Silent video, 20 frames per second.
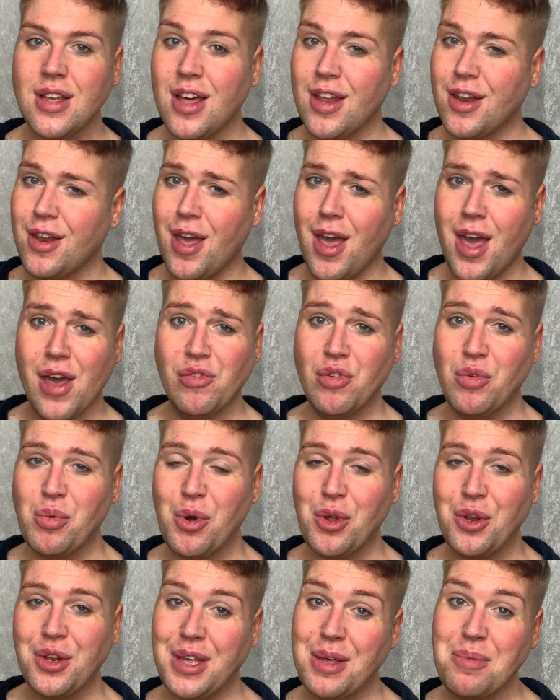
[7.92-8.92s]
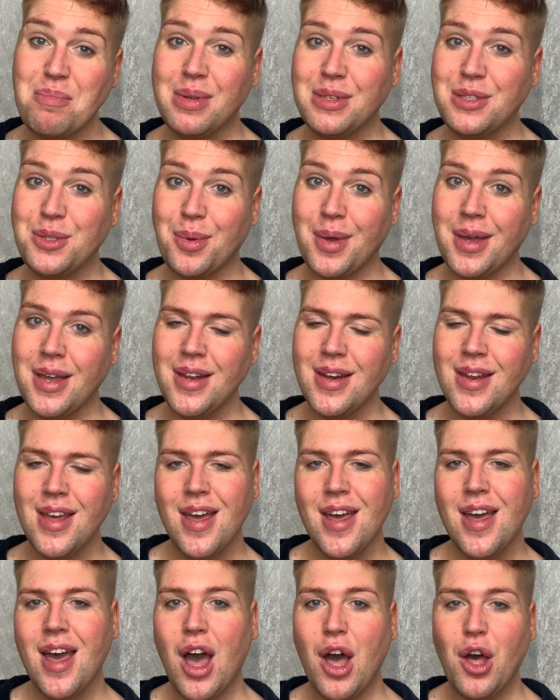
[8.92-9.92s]
and everyone in between,
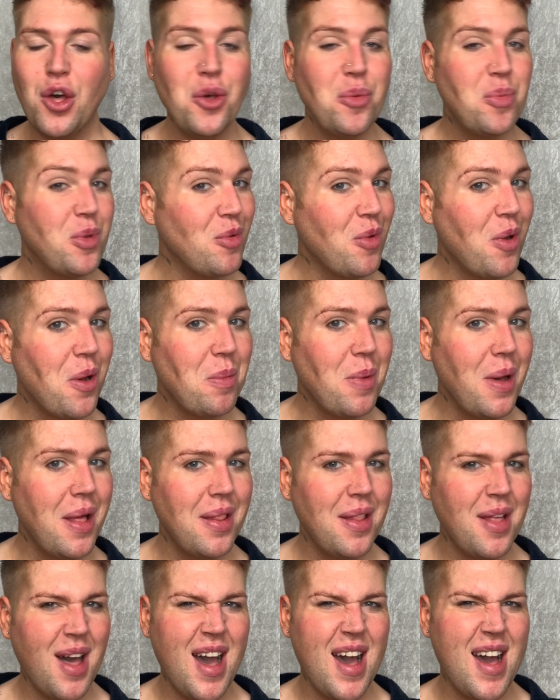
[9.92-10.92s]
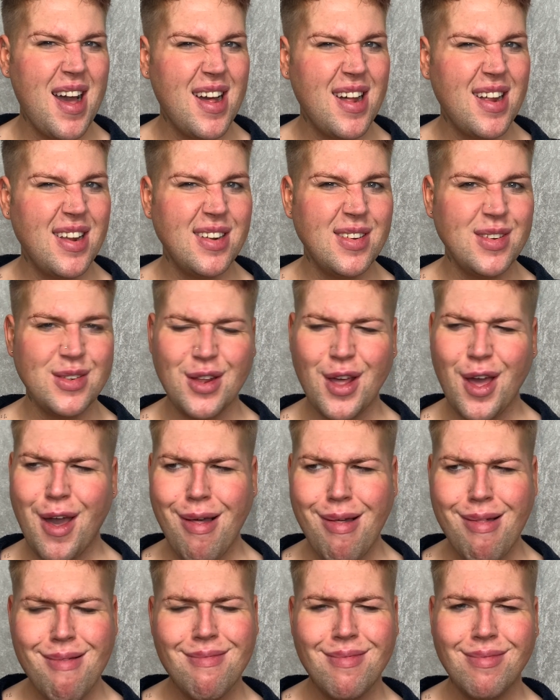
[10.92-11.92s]
I hope you are well and
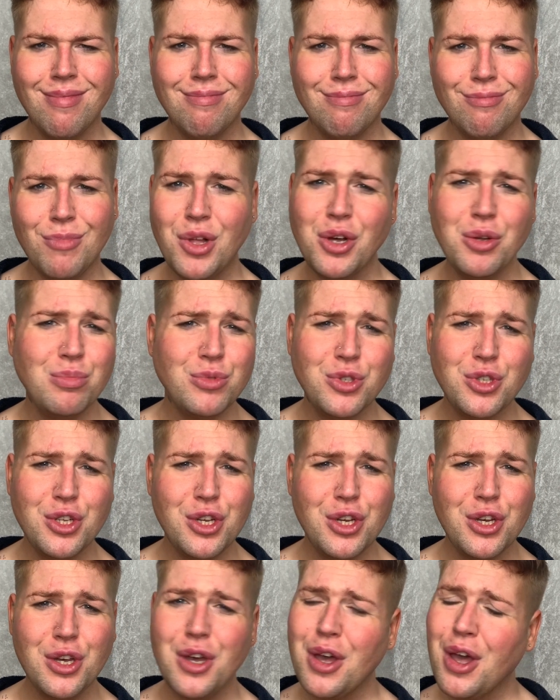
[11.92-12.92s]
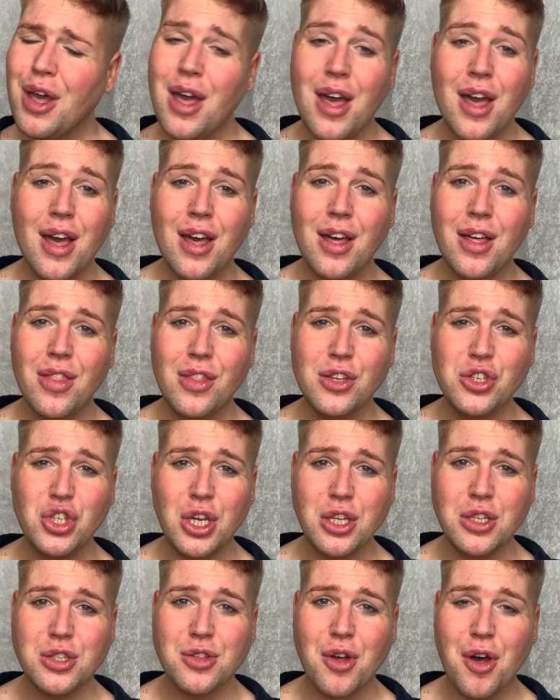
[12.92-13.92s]
welcome to the
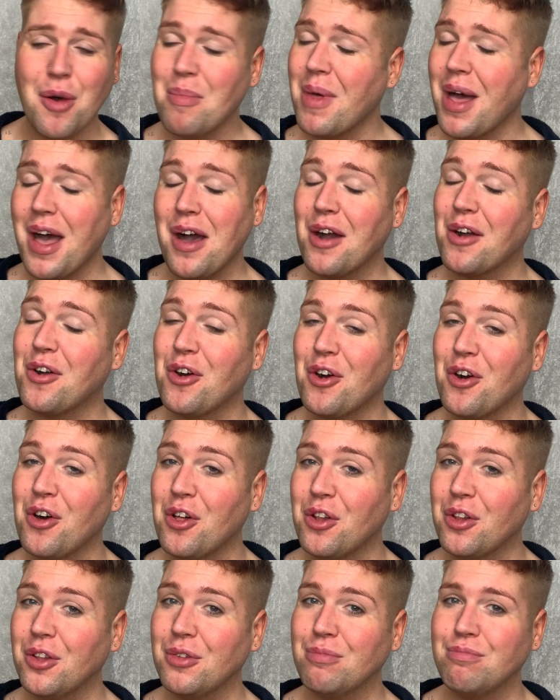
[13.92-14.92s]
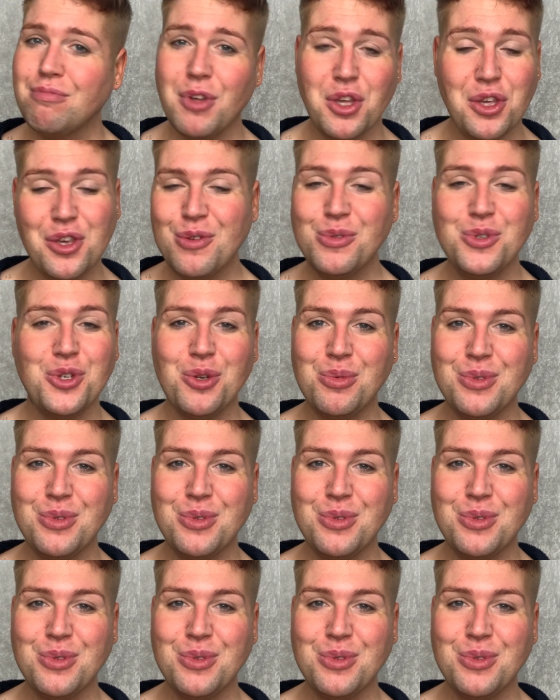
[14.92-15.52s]
shitstorm I call the YouTube